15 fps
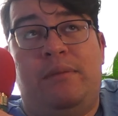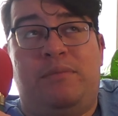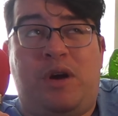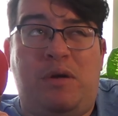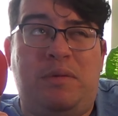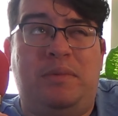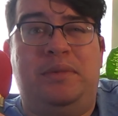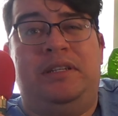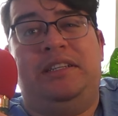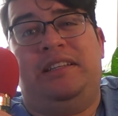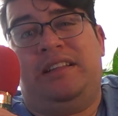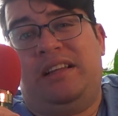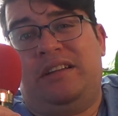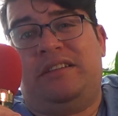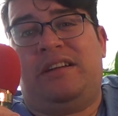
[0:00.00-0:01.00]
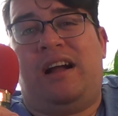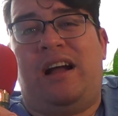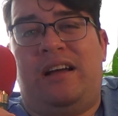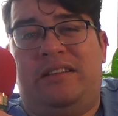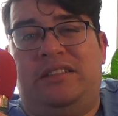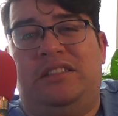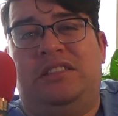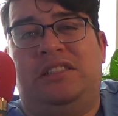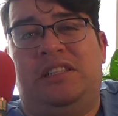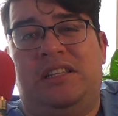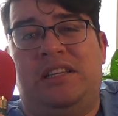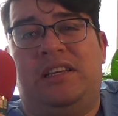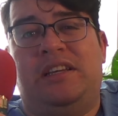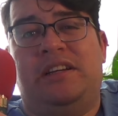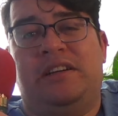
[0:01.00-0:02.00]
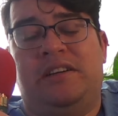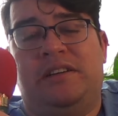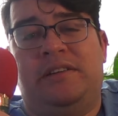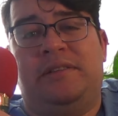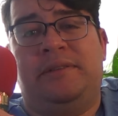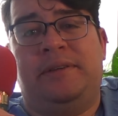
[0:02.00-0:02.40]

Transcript: probably later on into the year.